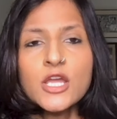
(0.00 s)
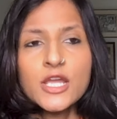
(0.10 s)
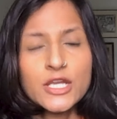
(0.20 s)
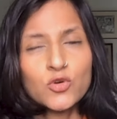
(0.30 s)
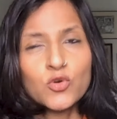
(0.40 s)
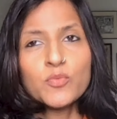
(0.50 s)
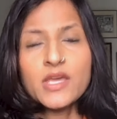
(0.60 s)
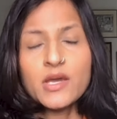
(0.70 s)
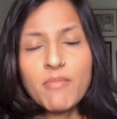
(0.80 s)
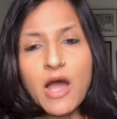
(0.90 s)
It could
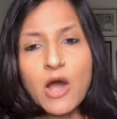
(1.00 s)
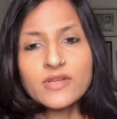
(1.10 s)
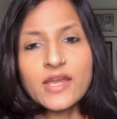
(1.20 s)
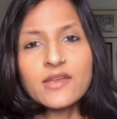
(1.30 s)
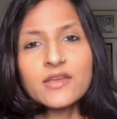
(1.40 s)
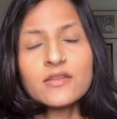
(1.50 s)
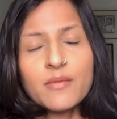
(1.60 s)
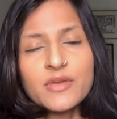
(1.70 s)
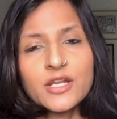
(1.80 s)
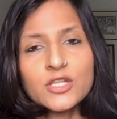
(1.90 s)
be about getting
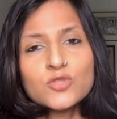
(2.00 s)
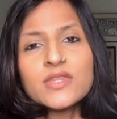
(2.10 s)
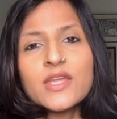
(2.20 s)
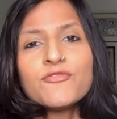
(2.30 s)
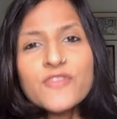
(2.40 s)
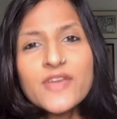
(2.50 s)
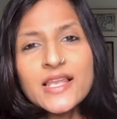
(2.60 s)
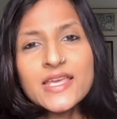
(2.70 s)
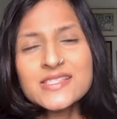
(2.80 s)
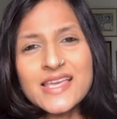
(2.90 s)
them in touch with their
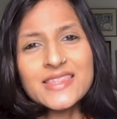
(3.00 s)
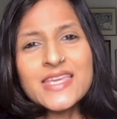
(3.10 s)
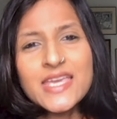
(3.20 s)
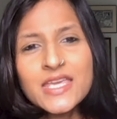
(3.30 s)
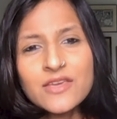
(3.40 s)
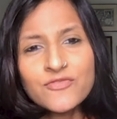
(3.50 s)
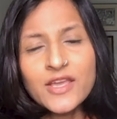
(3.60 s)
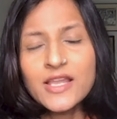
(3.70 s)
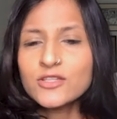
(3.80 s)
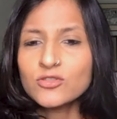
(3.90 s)
feelings, like the icky
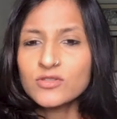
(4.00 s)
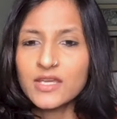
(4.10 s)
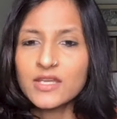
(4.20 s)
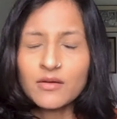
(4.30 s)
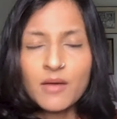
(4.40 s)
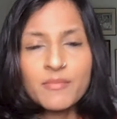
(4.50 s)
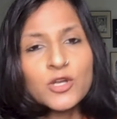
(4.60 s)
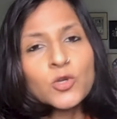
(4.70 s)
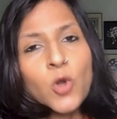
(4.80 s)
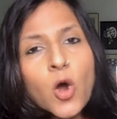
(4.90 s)
feelings, so they can come
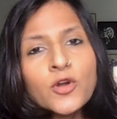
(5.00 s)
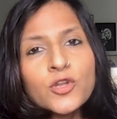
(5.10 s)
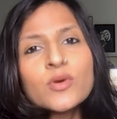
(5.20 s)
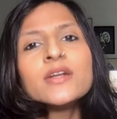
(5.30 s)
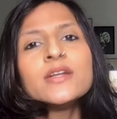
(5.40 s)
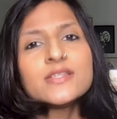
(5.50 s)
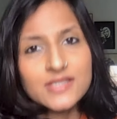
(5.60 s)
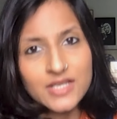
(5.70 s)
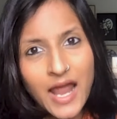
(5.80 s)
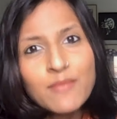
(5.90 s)
and talk to you and
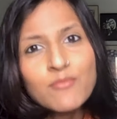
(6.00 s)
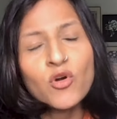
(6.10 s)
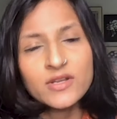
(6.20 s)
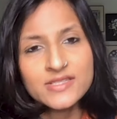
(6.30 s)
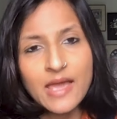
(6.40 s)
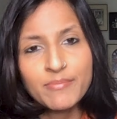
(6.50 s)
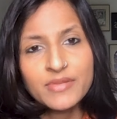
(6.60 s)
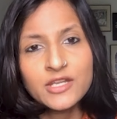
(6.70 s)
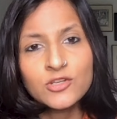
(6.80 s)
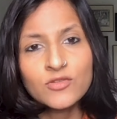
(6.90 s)
describe what is
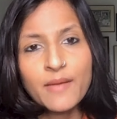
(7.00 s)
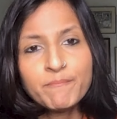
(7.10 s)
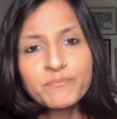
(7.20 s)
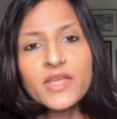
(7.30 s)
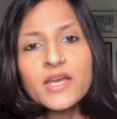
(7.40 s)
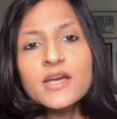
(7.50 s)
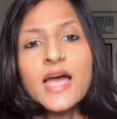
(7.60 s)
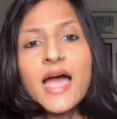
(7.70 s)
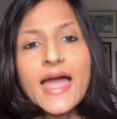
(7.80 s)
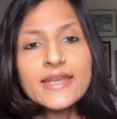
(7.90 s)
happening to them.
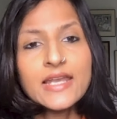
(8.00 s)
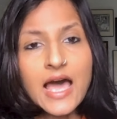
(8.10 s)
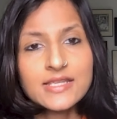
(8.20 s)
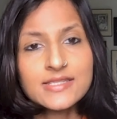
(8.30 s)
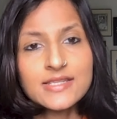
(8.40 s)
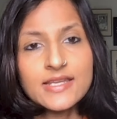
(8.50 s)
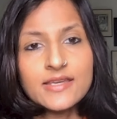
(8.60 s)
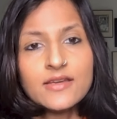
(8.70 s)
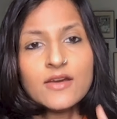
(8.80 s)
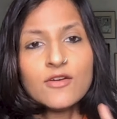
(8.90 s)
And lastly,
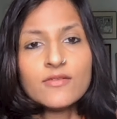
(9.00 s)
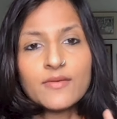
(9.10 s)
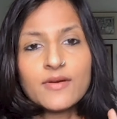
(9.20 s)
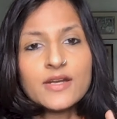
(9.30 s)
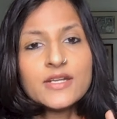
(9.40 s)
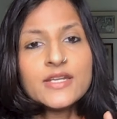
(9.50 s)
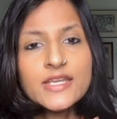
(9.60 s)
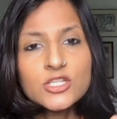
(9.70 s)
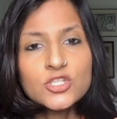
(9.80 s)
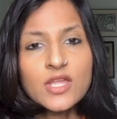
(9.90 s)

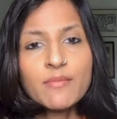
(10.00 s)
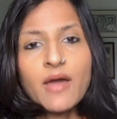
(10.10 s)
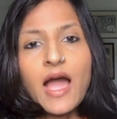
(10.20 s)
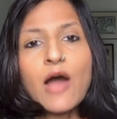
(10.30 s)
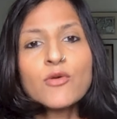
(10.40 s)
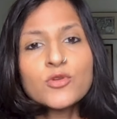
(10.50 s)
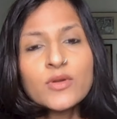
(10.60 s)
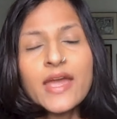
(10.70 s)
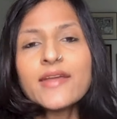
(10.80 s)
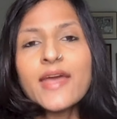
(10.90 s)
teach them how to
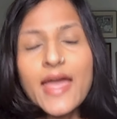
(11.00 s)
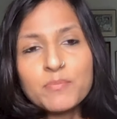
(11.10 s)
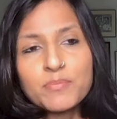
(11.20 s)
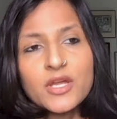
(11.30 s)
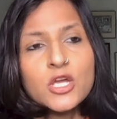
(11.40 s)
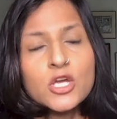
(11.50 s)
get help.